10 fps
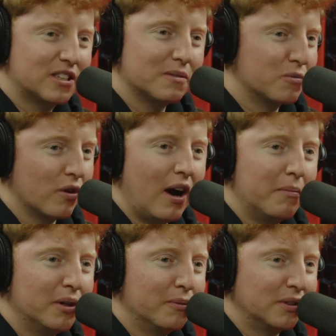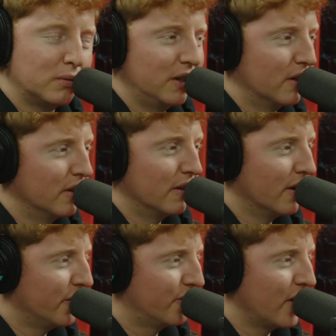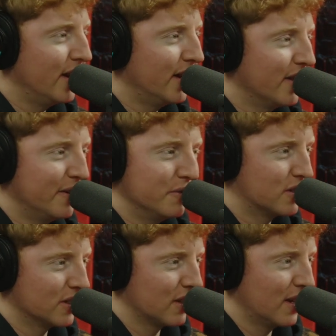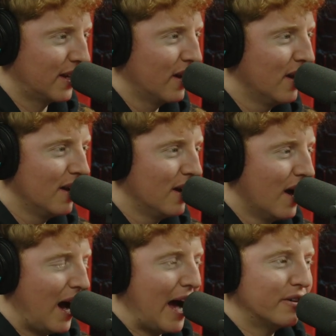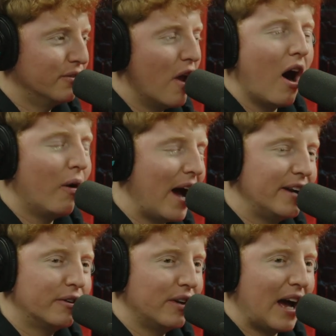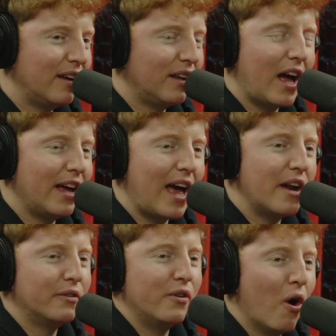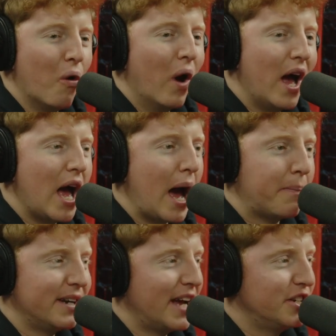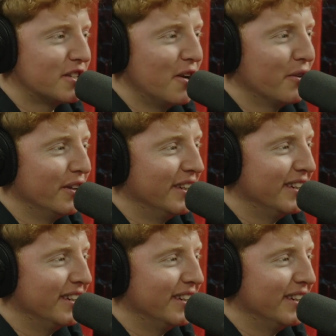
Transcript: some drama between her and her other friend, and then it was just like, I don't know. I don't know what happened. I just know that